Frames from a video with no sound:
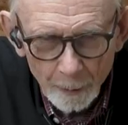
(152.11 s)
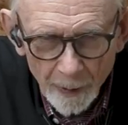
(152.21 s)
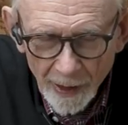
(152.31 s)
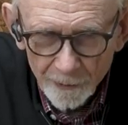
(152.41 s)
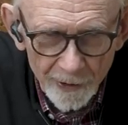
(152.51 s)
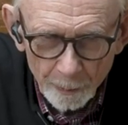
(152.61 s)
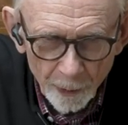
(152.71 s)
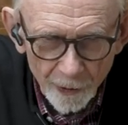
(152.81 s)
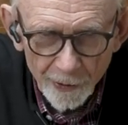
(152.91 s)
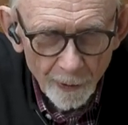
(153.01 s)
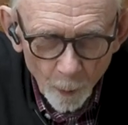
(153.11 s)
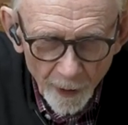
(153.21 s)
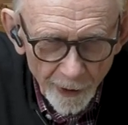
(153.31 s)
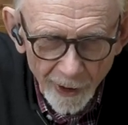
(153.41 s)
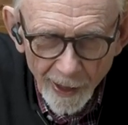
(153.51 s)
about. They put in a
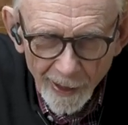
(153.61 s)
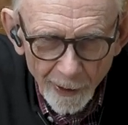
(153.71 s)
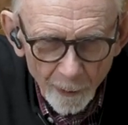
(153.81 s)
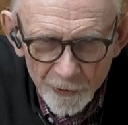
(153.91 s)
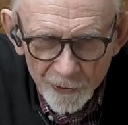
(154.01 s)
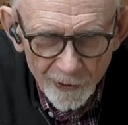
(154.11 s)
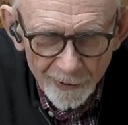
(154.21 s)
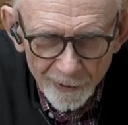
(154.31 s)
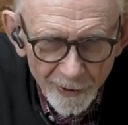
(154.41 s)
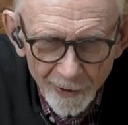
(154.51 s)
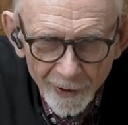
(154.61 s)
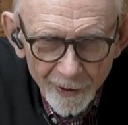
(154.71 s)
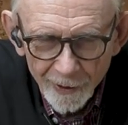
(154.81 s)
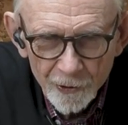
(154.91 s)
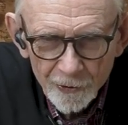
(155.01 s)
warehouse and
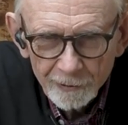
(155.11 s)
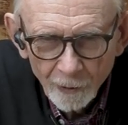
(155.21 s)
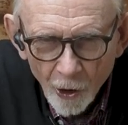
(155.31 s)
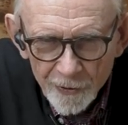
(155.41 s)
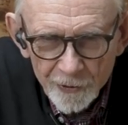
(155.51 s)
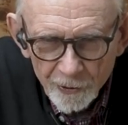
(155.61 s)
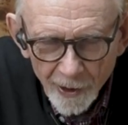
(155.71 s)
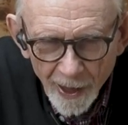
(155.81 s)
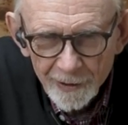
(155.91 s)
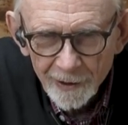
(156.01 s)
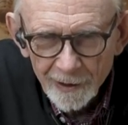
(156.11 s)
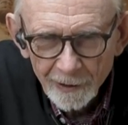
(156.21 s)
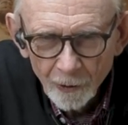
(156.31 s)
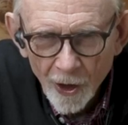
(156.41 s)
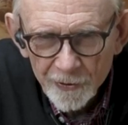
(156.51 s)
just lost. I think they
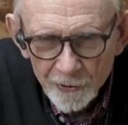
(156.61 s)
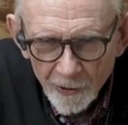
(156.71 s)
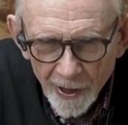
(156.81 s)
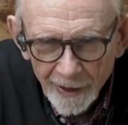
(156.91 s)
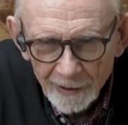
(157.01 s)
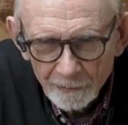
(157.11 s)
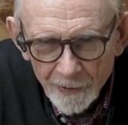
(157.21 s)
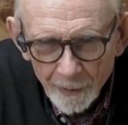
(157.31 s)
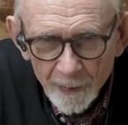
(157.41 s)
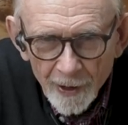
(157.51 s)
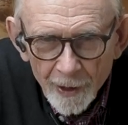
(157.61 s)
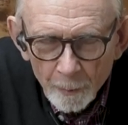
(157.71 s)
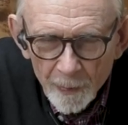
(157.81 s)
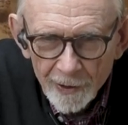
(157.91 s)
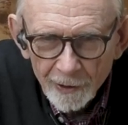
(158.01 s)
yeah. lost track of them
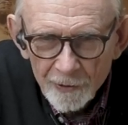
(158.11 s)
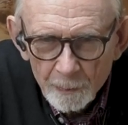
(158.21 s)
because